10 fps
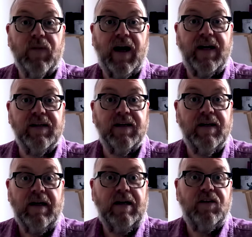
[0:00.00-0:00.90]

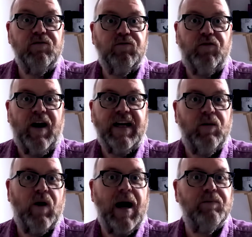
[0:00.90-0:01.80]
and find
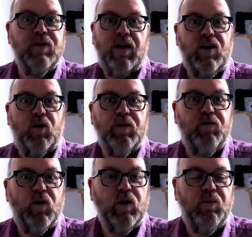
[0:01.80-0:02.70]
out what happened long
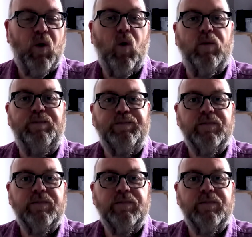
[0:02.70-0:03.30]
before you were born.